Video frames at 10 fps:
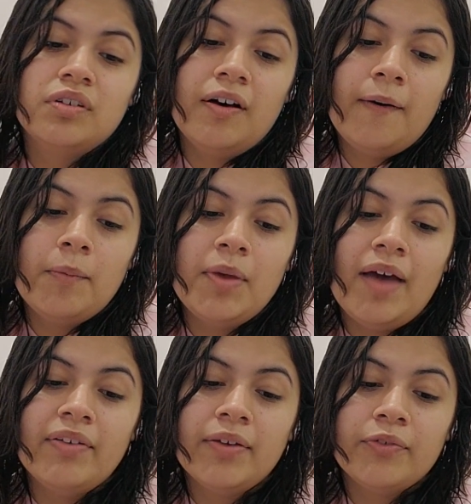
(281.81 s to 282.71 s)
I'll be
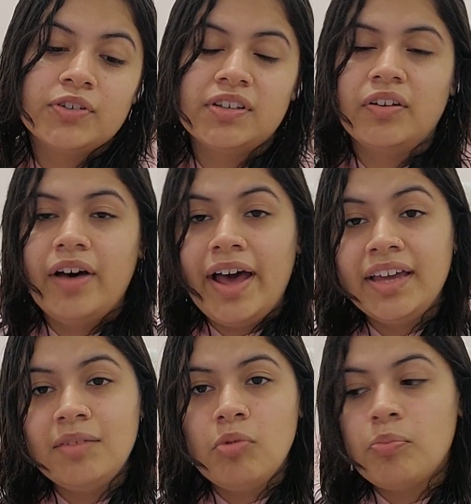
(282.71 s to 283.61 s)
having it for sale at
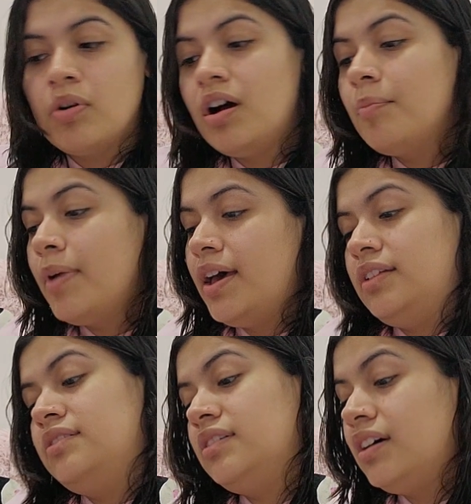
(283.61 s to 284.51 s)
Emo Prom,
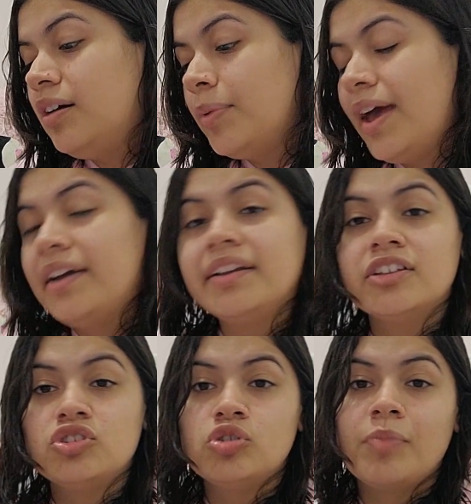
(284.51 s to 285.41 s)
and I'll be adding
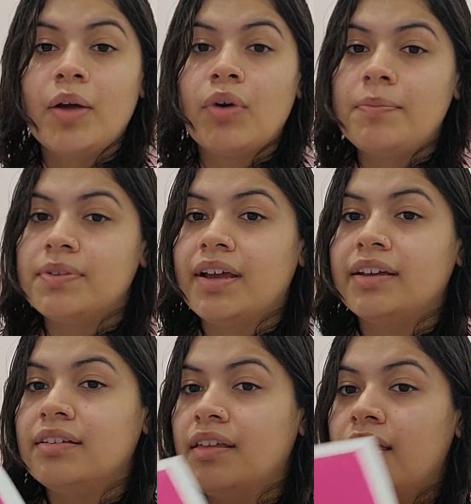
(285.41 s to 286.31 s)
it to my website.
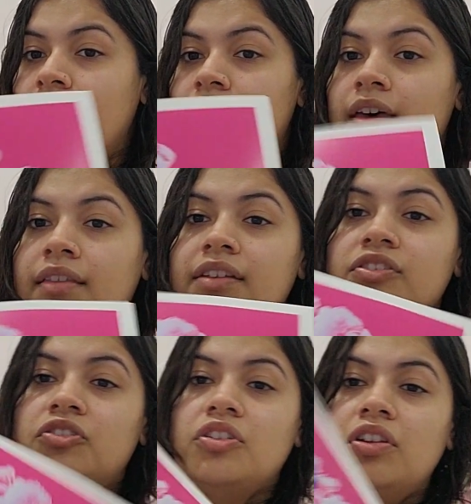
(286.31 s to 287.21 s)
These
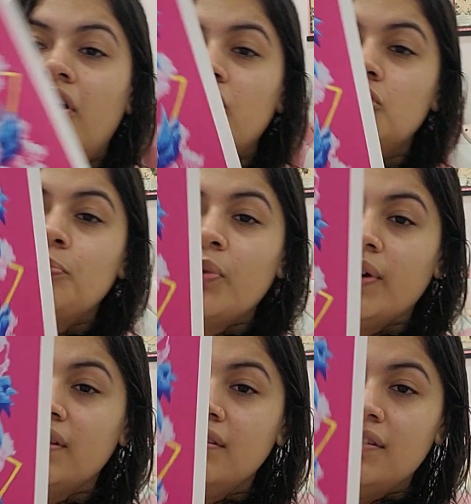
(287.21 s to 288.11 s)
are the large
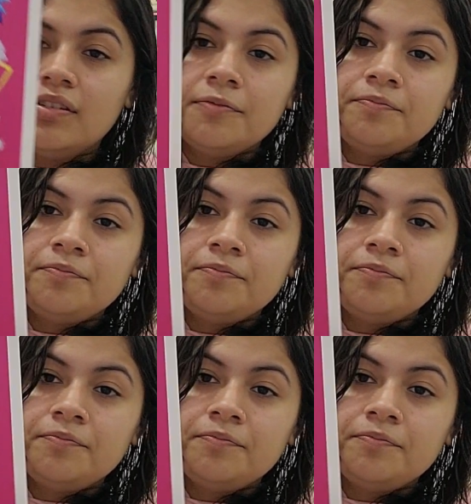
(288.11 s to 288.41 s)
prints.